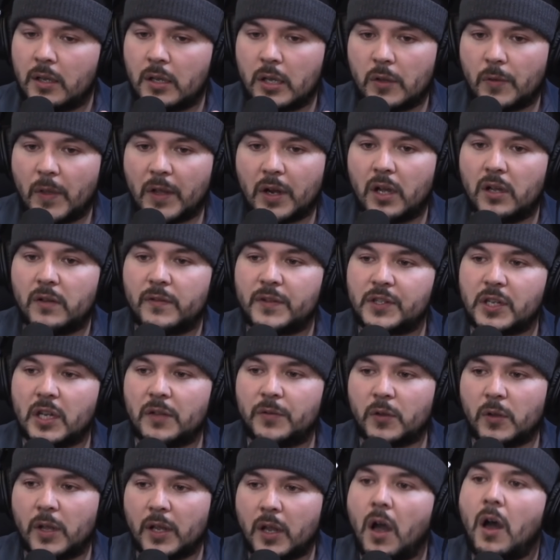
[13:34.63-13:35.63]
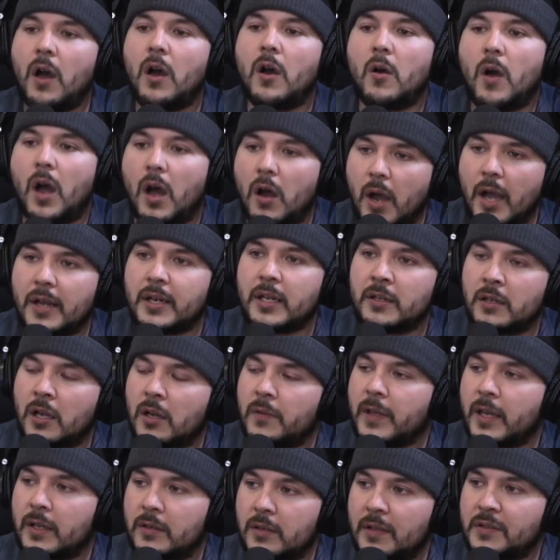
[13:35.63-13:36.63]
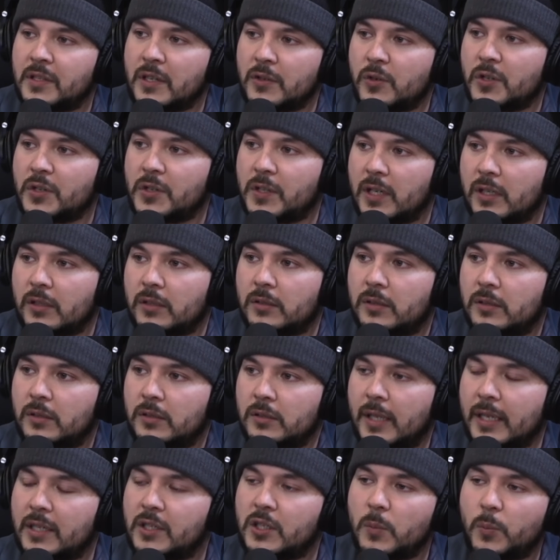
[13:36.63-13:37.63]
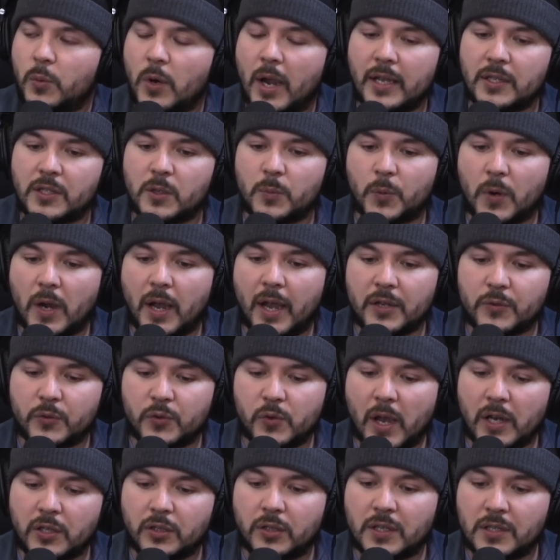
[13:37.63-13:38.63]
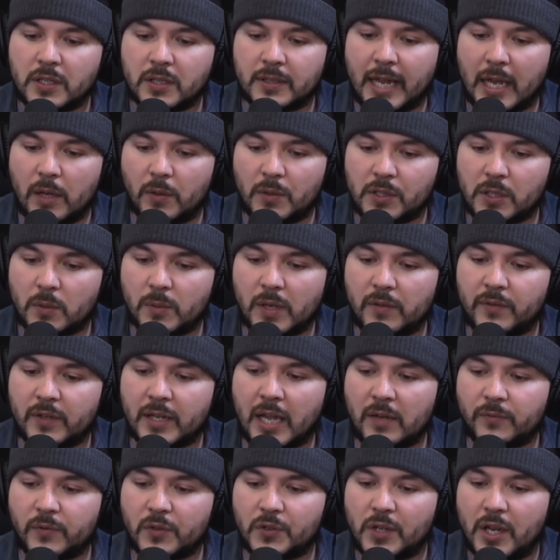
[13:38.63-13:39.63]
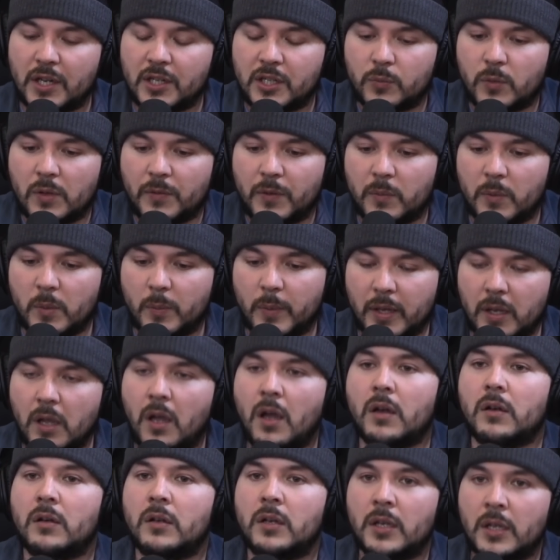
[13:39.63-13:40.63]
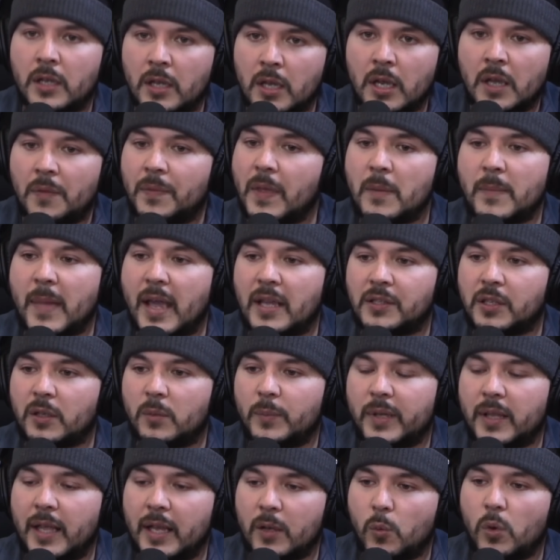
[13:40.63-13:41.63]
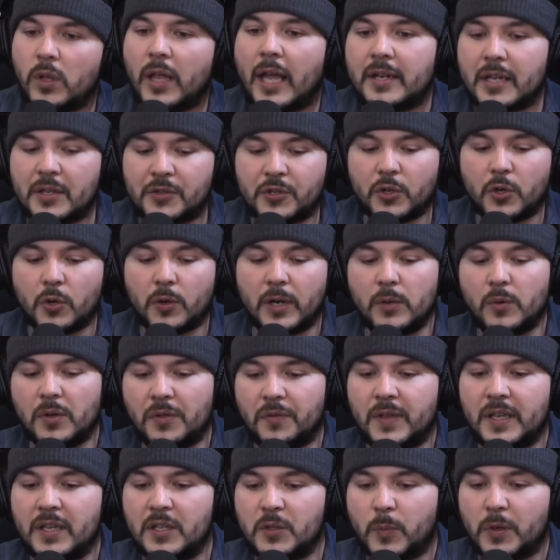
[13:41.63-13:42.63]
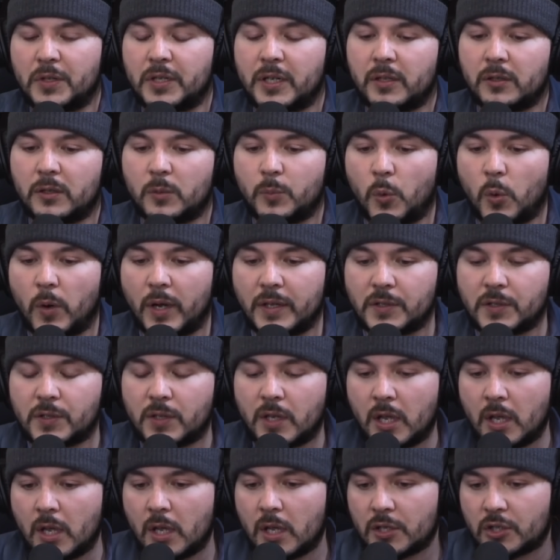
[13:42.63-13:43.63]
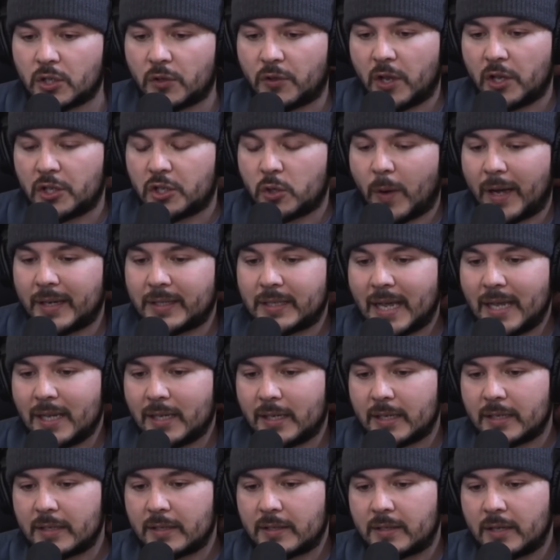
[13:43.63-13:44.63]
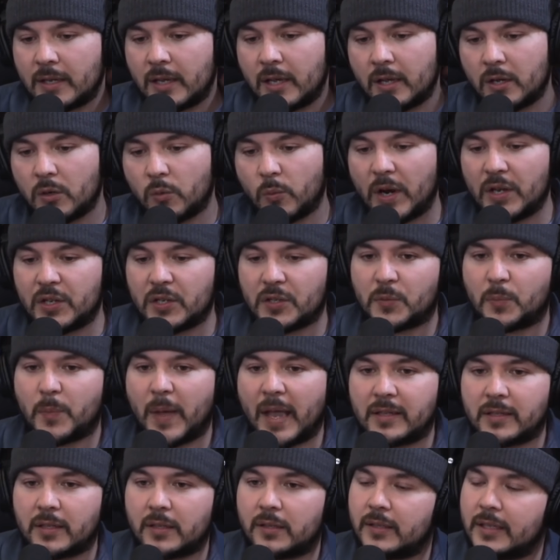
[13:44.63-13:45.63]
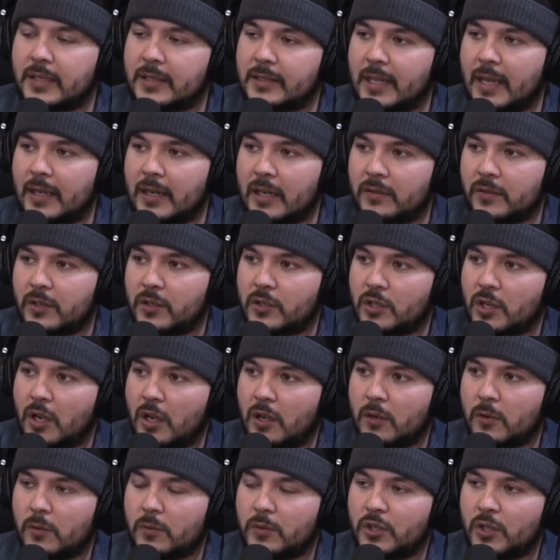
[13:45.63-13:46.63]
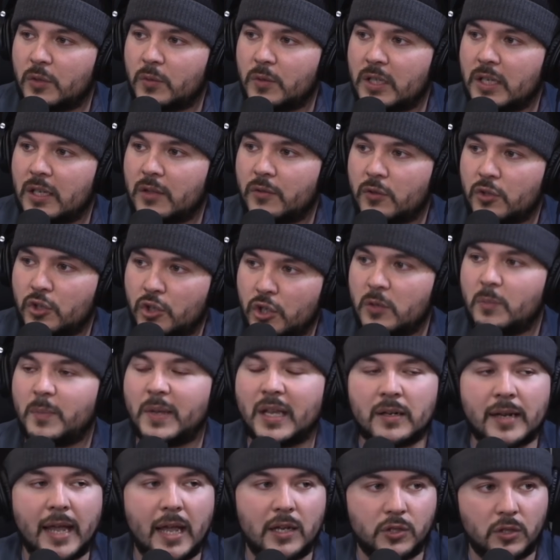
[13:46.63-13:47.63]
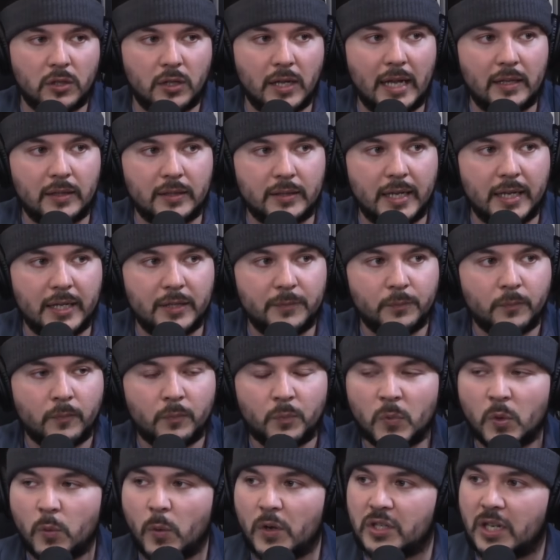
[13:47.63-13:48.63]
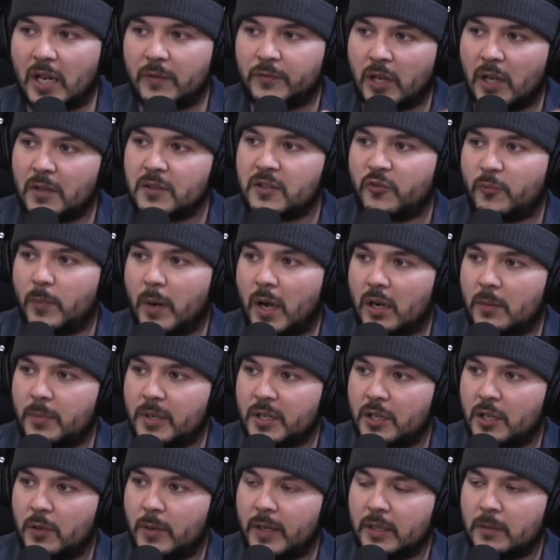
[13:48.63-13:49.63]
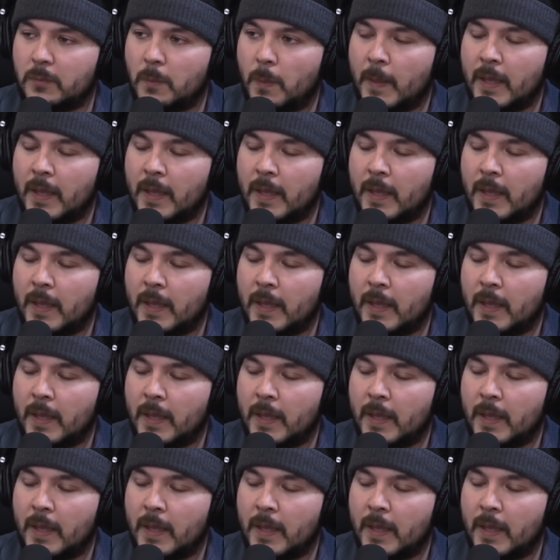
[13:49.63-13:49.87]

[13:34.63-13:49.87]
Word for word: then all of a sudden they're like, oh, I didn't know that. That's interesting. Like, surprise, surprise. When you actually sit down with someone and have a conversation with them, they'll be like, oh. They may still be like, well, I disagree with these particular points. So the issue I take is we just basically said on this show, Juneteenth should be a national holiday. We should have tons of barbecuing.